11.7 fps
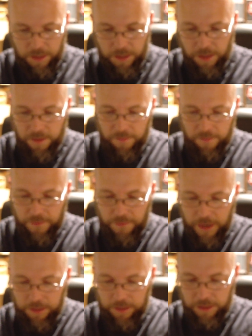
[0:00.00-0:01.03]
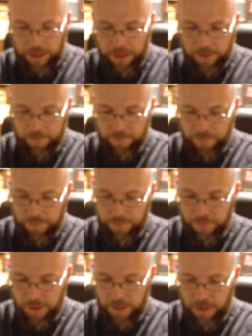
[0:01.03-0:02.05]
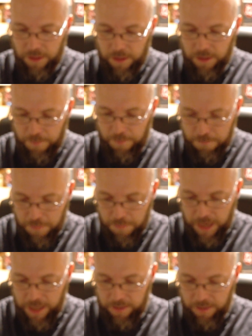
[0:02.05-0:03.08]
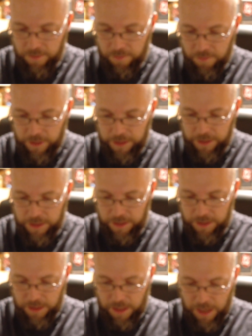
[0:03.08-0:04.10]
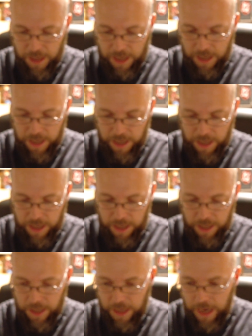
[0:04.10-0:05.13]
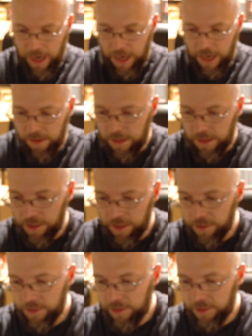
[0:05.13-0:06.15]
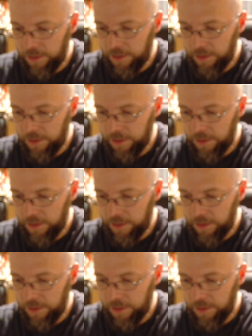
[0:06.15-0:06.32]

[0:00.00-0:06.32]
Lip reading: And then finally, the main reason I got this